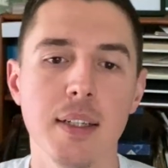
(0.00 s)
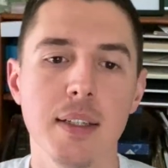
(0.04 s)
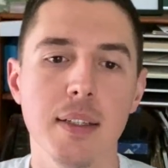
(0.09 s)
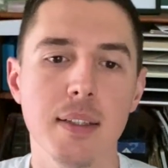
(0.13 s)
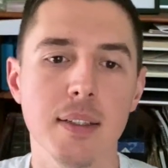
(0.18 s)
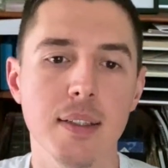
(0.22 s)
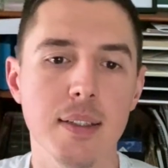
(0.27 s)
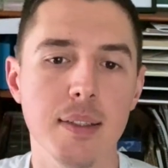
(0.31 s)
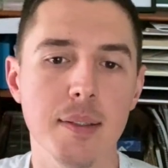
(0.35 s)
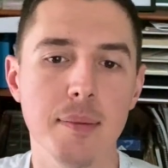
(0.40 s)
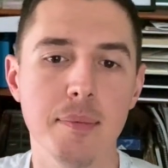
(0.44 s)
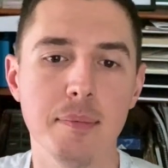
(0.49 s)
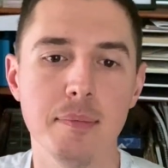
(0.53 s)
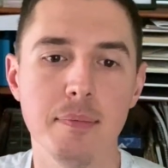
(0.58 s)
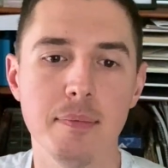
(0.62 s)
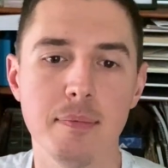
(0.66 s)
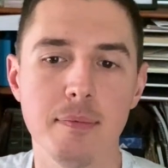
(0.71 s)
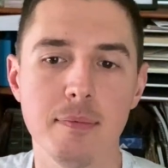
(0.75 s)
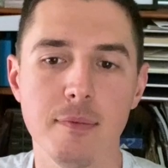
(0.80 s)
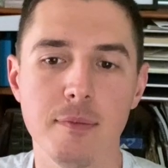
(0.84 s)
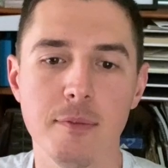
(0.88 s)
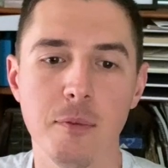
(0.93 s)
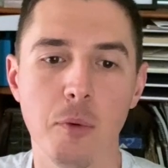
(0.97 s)

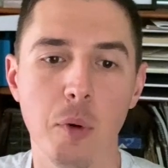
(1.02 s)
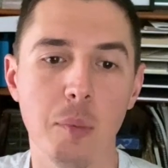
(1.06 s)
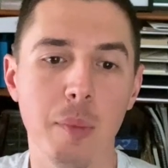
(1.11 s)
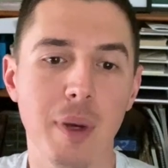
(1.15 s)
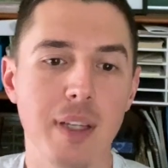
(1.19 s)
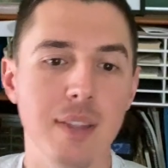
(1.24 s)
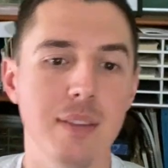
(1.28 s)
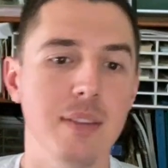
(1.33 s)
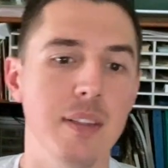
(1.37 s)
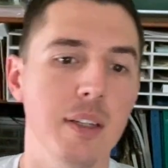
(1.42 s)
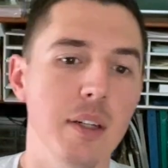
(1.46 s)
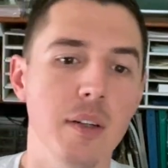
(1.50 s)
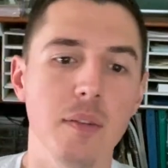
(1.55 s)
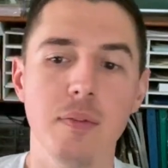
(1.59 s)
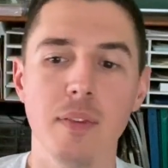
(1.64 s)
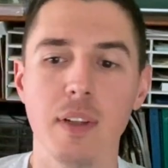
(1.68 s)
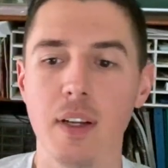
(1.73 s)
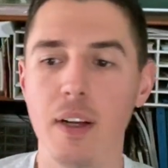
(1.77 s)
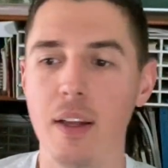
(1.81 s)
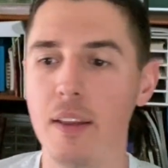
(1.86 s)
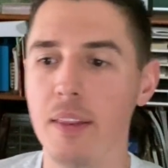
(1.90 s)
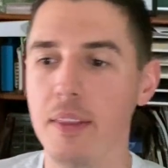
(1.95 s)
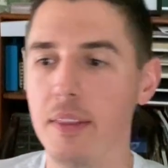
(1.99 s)
for myself
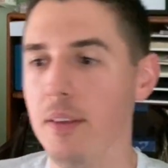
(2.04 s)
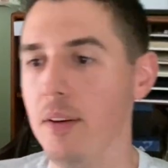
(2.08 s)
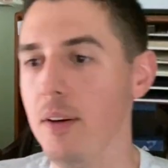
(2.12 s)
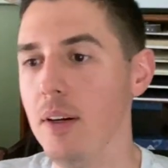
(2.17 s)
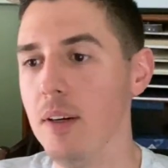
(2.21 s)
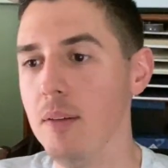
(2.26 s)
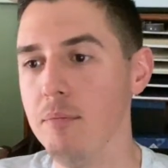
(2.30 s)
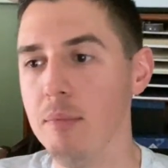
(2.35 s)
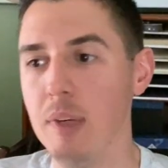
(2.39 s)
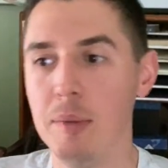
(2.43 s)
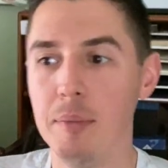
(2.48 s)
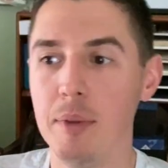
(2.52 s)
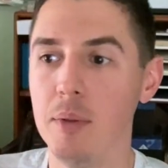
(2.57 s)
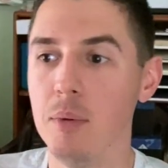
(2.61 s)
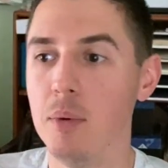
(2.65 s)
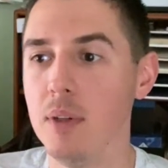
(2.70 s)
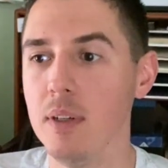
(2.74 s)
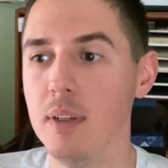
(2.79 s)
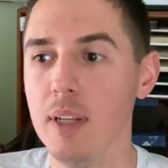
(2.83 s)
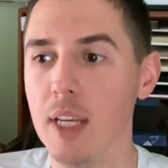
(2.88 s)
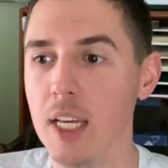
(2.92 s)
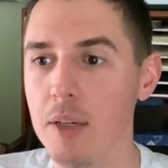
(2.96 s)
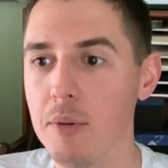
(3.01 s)
that I thought maybe
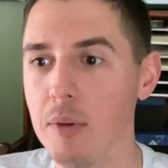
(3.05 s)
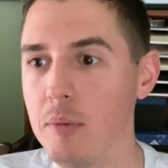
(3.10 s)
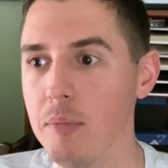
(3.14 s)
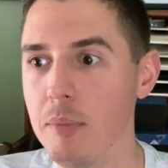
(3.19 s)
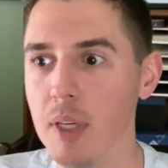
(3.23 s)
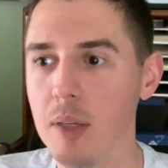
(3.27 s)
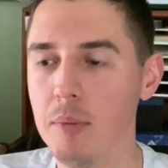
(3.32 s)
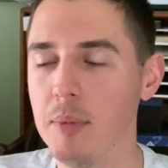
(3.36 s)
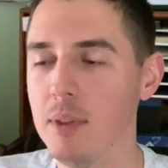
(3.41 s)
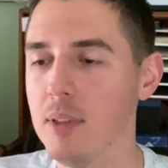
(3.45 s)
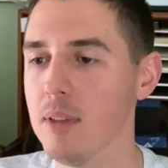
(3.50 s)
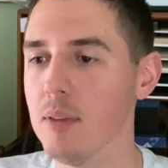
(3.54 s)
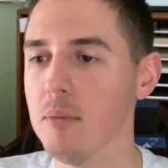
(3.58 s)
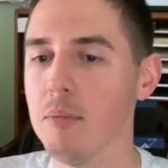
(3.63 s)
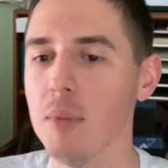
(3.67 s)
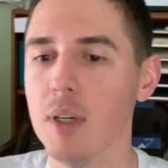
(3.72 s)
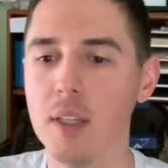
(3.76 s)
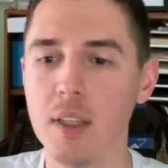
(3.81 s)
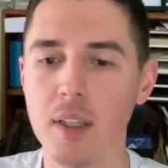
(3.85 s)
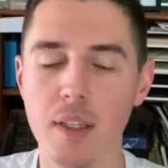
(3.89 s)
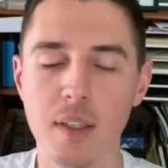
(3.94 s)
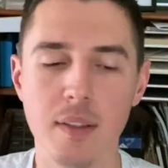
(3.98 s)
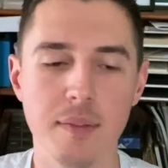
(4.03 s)
one day would make me some
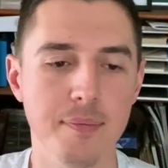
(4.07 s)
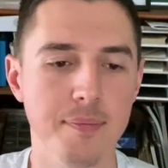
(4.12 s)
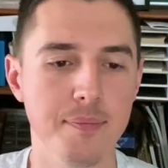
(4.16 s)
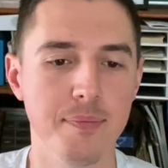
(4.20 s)
money.